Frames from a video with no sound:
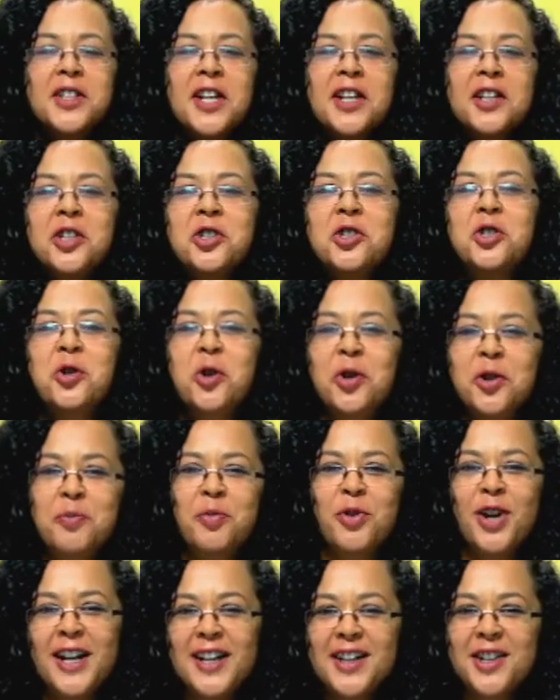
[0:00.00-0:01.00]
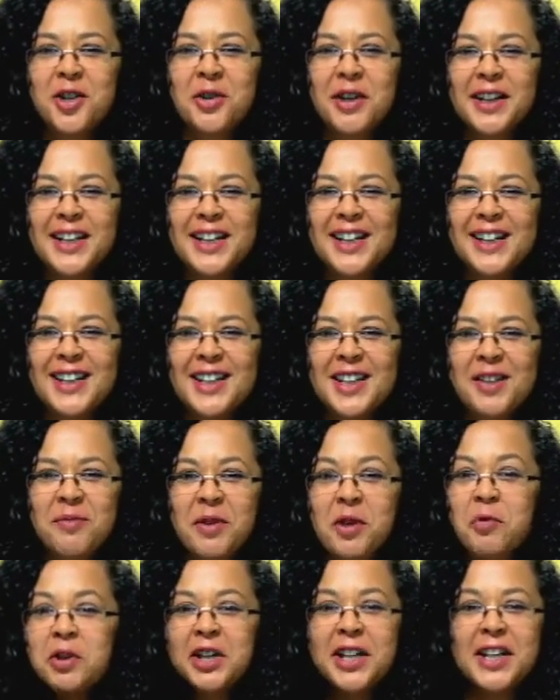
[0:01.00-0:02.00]
take a short break quickly, but
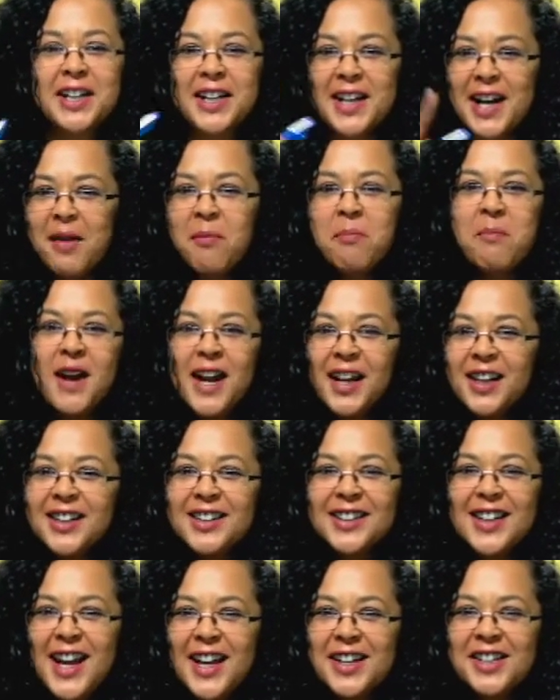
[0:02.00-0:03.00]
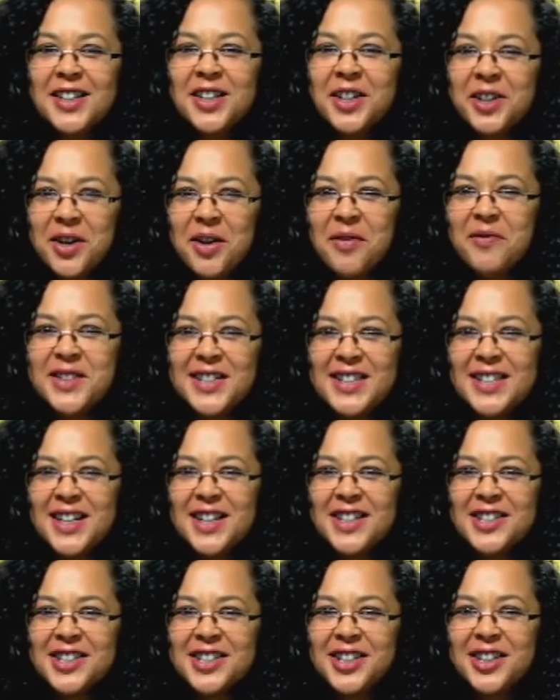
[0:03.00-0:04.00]
we're going to come back and carry the
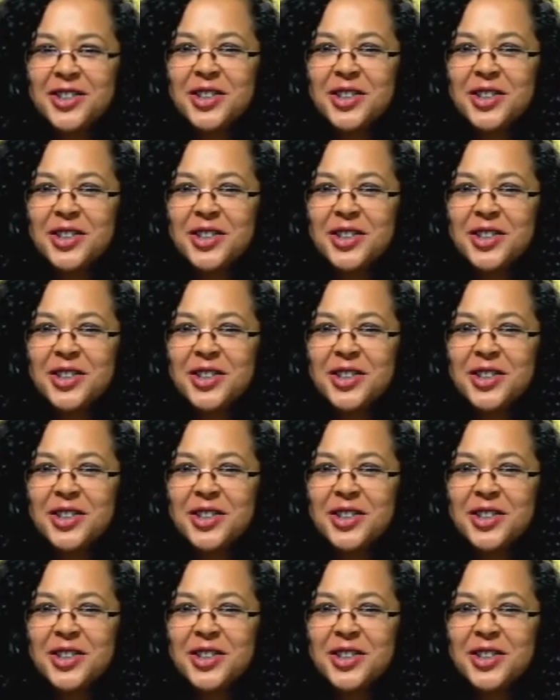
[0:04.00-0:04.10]
conversation